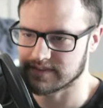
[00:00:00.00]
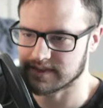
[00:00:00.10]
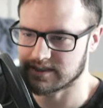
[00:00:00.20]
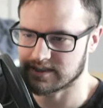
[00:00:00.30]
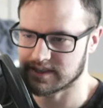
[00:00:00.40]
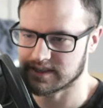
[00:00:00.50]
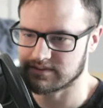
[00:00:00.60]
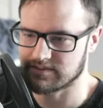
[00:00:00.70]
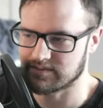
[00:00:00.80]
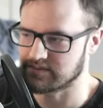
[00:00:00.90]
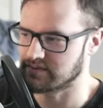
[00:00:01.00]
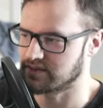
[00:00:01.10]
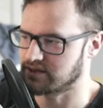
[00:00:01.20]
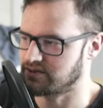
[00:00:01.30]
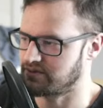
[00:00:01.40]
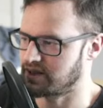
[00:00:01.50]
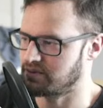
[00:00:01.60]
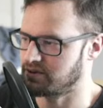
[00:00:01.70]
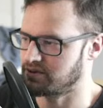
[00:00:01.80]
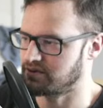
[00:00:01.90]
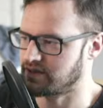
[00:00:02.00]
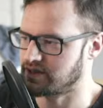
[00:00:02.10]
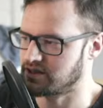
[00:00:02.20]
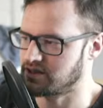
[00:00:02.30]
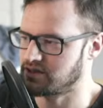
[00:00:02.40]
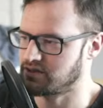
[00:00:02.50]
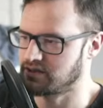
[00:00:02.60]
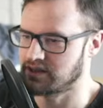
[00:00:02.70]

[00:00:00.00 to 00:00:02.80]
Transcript: Okay, let's do fire, potion, fire 2.